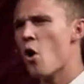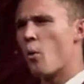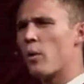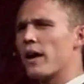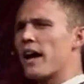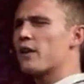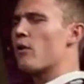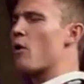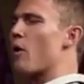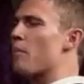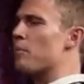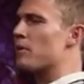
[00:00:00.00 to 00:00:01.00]
When I
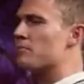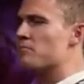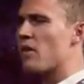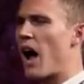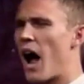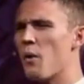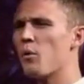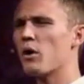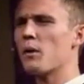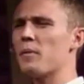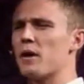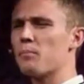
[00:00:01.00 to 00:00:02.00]
grow up, I want
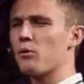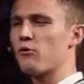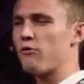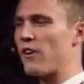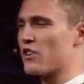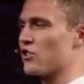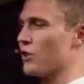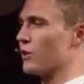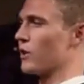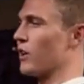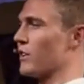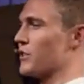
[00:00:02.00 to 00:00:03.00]
to be a professional
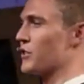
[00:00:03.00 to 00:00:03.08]
college